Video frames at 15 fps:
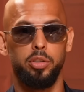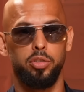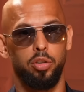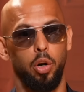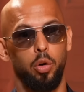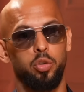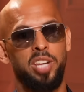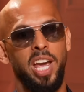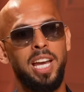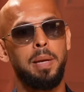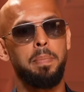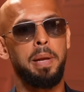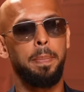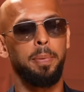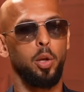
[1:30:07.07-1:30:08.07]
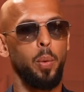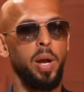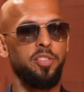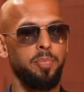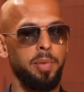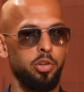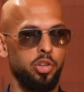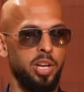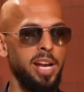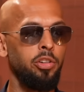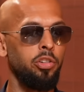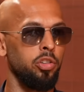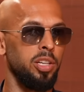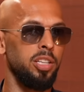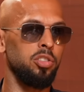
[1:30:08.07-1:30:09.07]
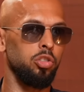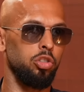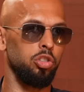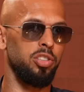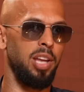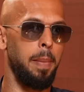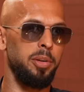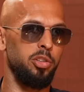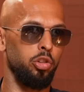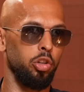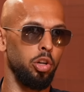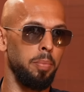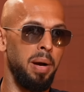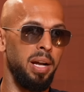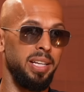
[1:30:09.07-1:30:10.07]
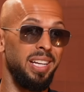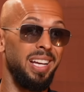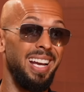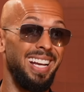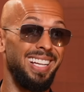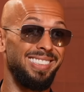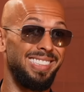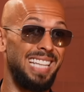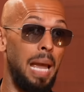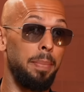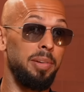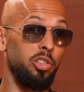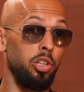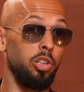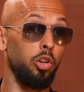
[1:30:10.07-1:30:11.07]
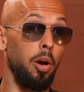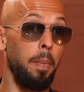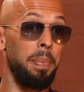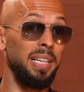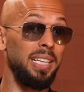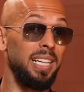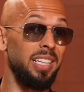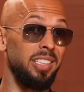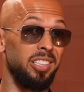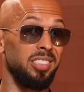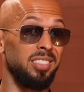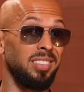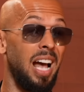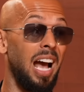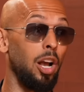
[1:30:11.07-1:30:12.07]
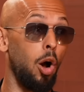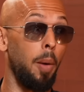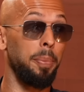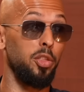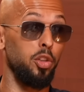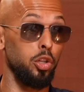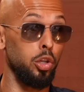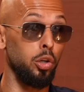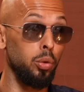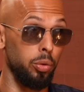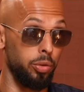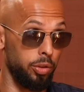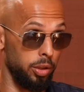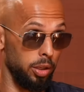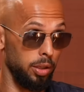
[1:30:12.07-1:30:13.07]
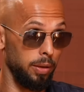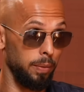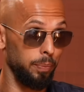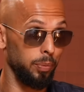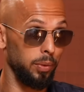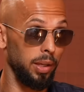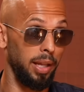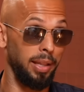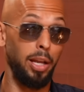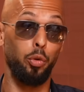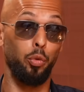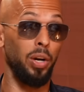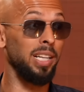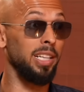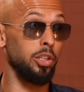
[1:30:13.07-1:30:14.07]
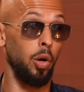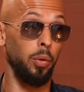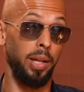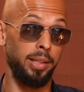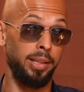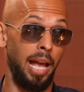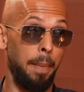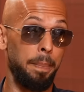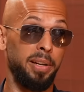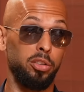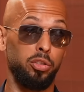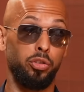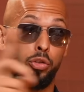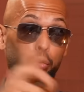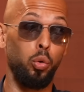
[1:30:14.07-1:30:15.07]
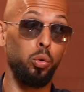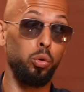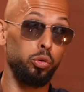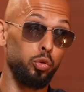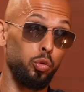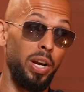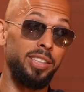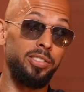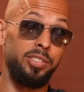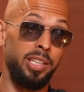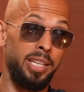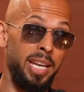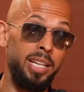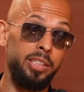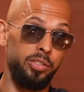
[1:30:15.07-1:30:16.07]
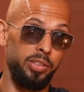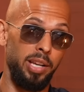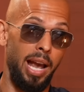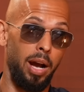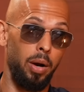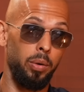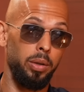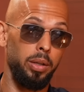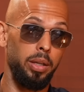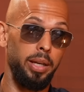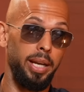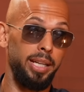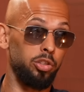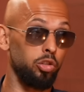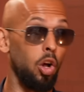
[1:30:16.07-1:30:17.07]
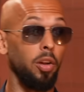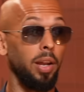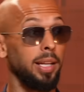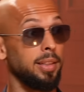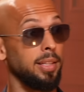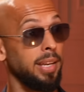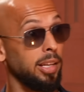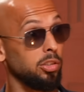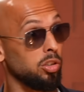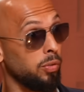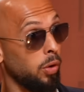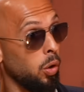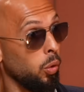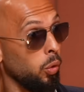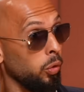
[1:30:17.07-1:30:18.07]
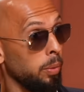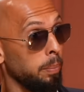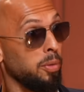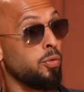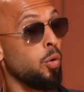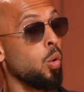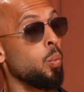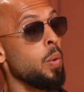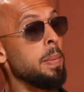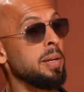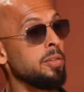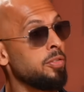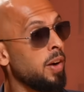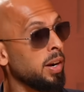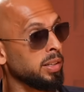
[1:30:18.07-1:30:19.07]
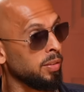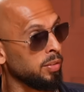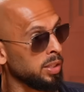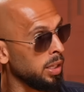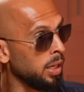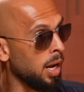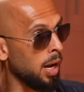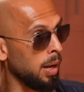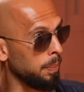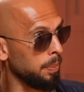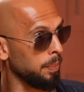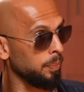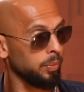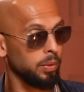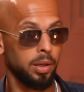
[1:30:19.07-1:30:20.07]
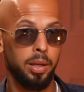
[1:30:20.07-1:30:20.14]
So taking people away from education isn't just damaging their money, it's damaging their ability to psyop the youth. And they really don't like that because schools raise the kids now. It's not like the days of old. Before, women fucked everything up.